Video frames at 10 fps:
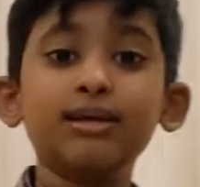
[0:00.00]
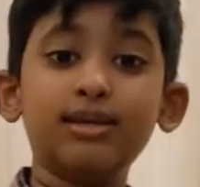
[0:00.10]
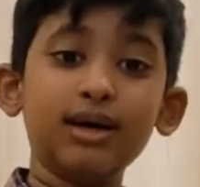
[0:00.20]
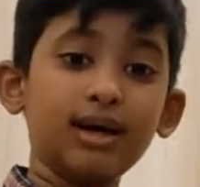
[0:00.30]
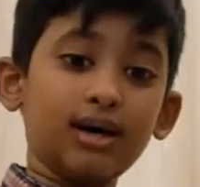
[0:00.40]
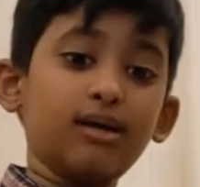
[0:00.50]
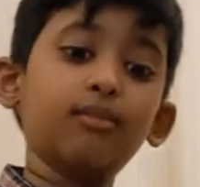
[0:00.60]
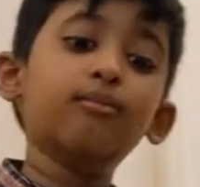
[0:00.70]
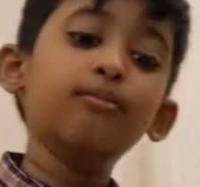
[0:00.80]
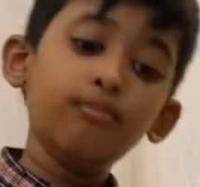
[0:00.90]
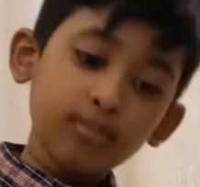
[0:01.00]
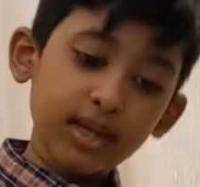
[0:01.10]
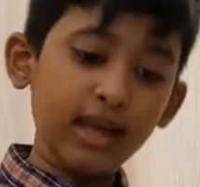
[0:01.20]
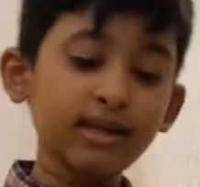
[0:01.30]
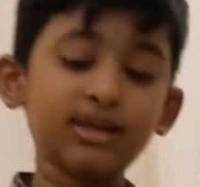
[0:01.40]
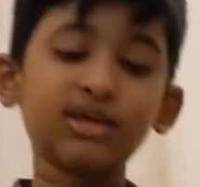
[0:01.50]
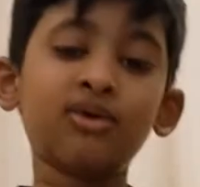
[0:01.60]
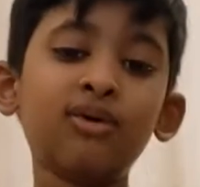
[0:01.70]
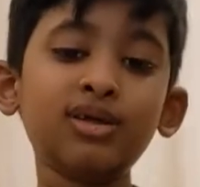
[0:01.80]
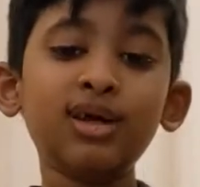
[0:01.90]
the tennis
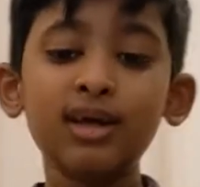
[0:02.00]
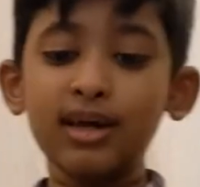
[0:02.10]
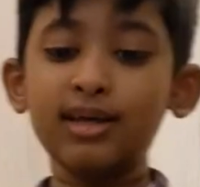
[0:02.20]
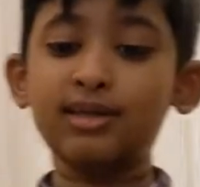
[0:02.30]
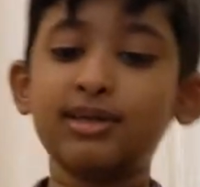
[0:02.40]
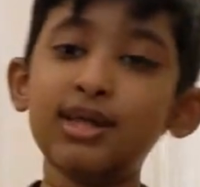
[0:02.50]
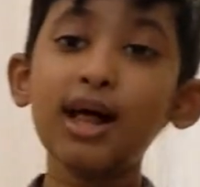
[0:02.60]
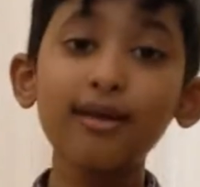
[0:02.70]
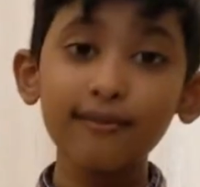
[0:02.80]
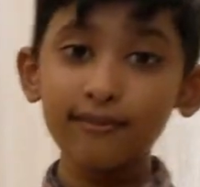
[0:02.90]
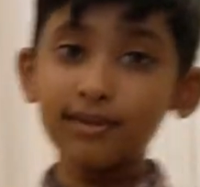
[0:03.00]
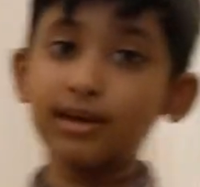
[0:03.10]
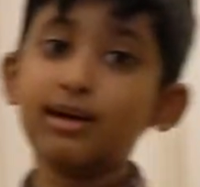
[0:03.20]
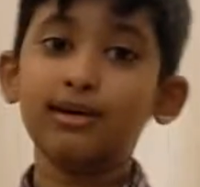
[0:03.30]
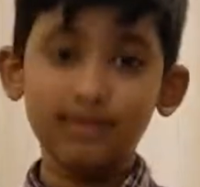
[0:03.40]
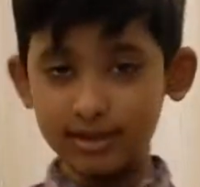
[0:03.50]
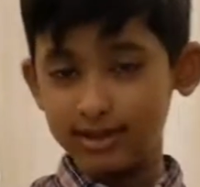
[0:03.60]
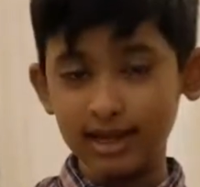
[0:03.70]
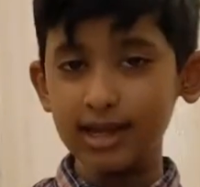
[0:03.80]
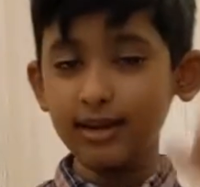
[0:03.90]
court itself, the
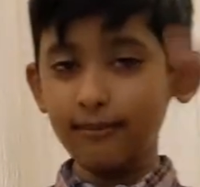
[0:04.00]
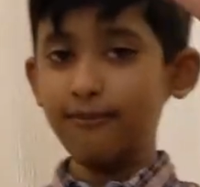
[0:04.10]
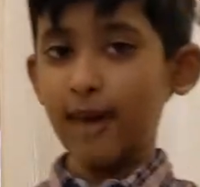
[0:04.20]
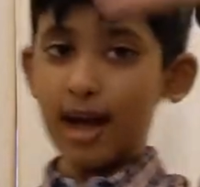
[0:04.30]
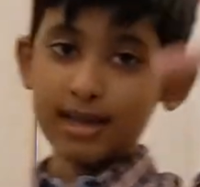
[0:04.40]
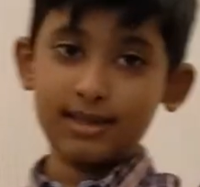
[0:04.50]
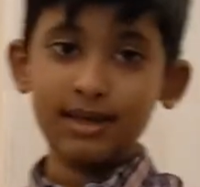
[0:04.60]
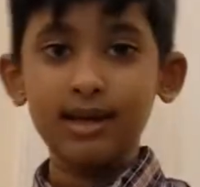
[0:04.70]
stadium fans,